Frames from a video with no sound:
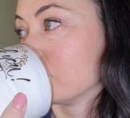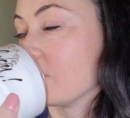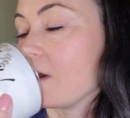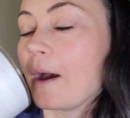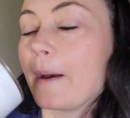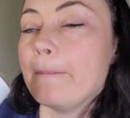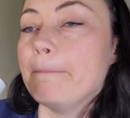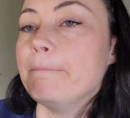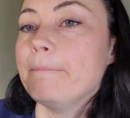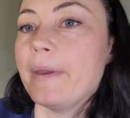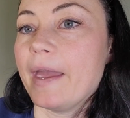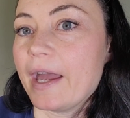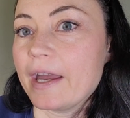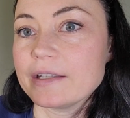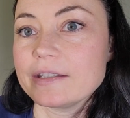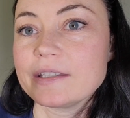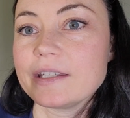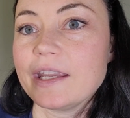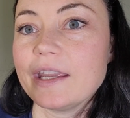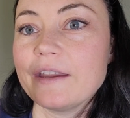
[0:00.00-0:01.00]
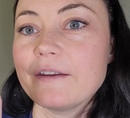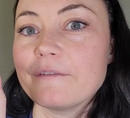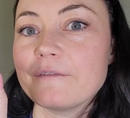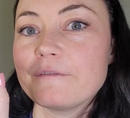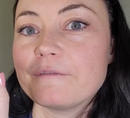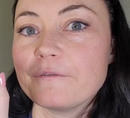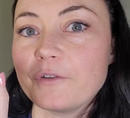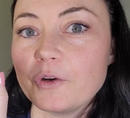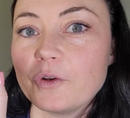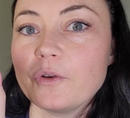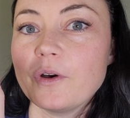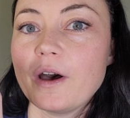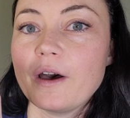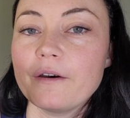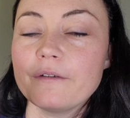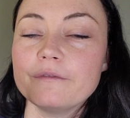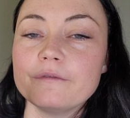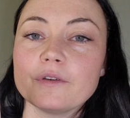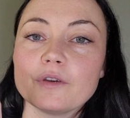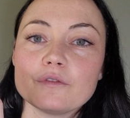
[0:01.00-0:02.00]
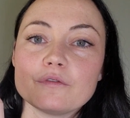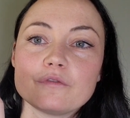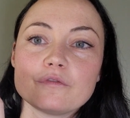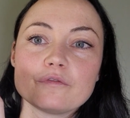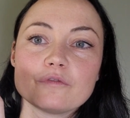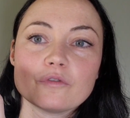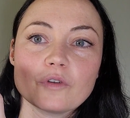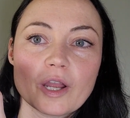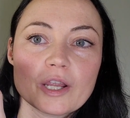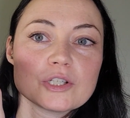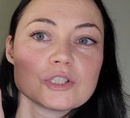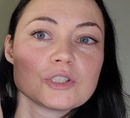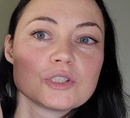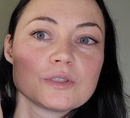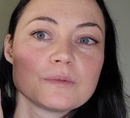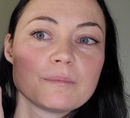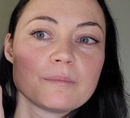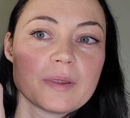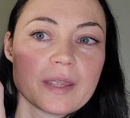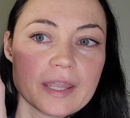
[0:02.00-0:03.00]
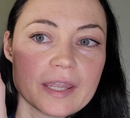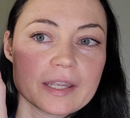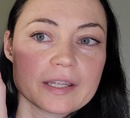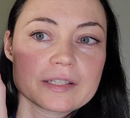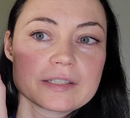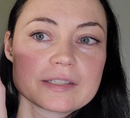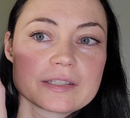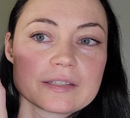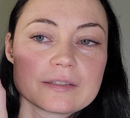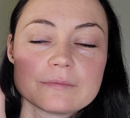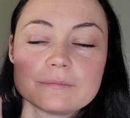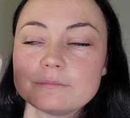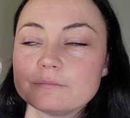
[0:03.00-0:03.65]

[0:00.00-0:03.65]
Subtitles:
a basket full of fresh picked